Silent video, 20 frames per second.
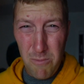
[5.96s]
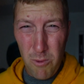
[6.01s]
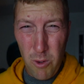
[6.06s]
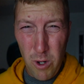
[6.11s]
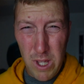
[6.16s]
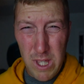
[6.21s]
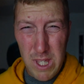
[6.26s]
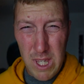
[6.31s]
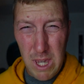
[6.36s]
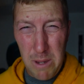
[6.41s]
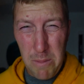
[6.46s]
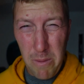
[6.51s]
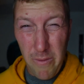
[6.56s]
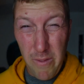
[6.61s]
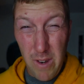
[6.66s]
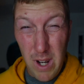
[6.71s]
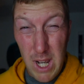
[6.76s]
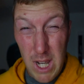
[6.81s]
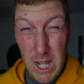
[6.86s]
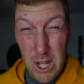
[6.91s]
Morning team, I've
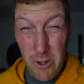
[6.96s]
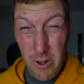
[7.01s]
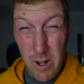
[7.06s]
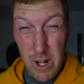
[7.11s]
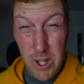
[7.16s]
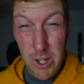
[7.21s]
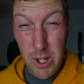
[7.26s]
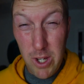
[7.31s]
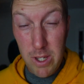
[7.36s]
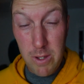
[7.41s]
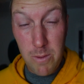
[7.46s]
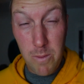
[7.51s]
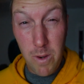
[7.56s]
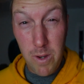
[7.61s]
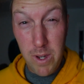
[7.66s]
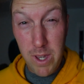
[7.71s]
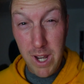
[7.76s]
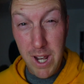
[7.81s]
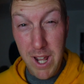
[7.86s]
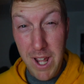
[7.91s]
literally just
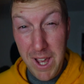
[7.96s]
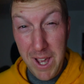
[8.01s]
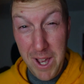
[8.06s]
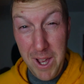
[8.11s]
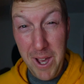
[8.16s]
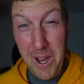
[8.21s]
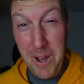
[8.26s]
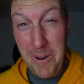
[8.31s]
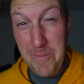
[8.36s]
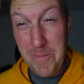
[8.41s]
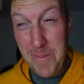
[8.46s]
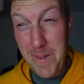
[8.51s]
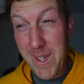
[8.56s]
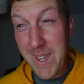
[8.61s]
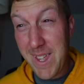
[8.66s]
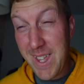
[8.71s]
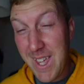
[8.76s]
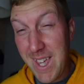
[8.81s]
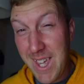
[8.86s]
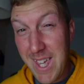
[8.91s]
woken up
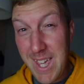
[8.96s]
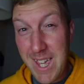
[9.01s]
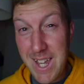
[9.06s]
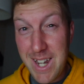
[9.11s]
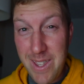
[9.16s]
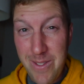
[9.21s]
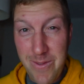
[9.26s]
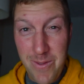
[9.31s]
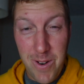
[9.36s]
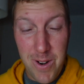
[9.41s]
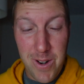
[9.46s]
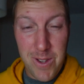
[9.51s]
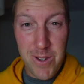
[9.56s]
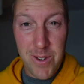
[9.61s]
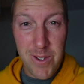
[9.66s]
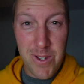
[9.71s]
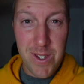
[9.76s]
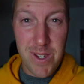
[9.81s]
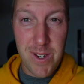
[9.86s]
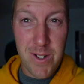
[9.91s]
and thrown a
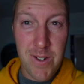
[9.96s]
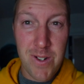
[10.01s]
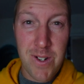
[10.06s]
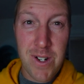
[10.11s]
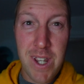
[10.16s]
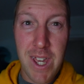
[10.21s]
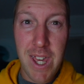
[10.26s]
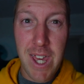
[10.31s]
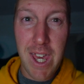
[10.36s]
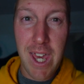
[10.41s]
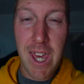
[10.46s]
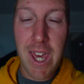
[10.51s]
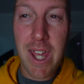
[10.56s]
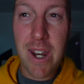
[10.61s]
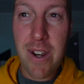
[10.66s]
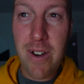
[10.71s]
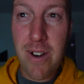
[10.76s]
jersey on, and